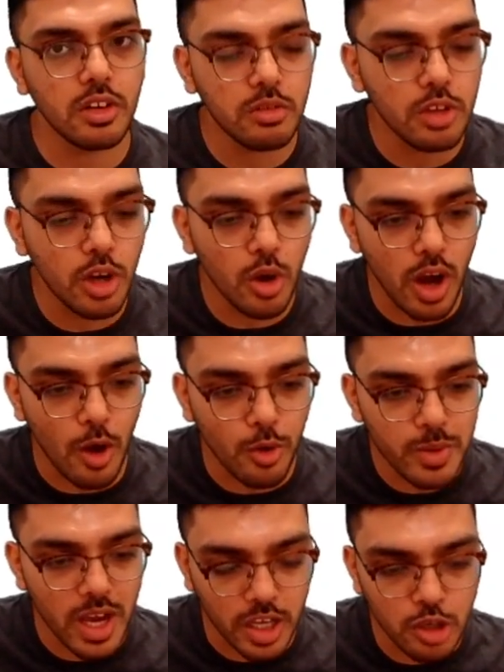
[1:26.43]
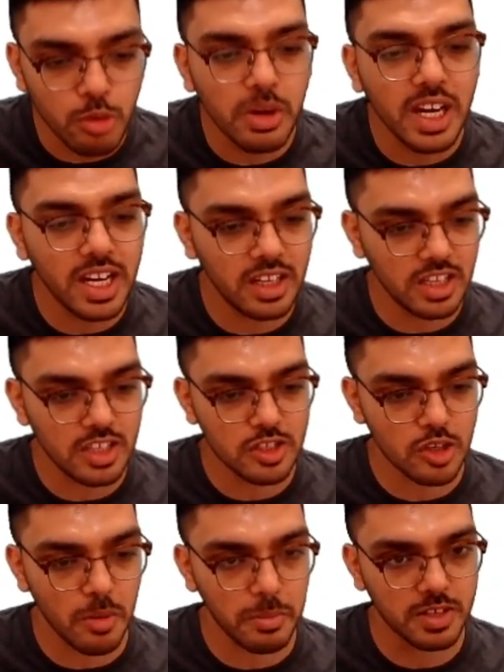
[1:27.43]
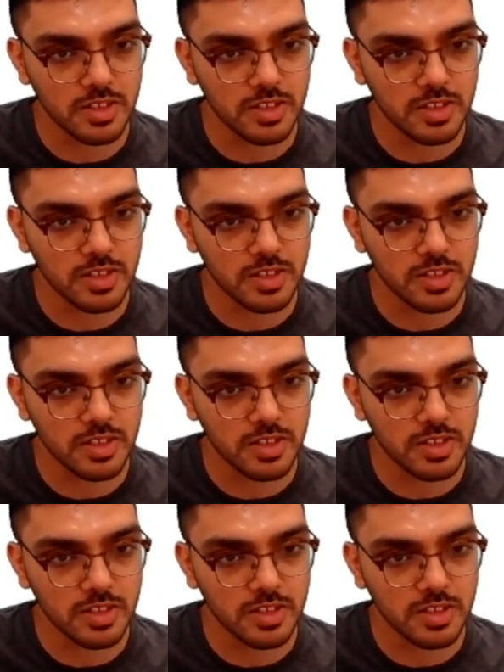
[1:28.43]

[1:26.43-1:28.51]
how do we accumulate these topics,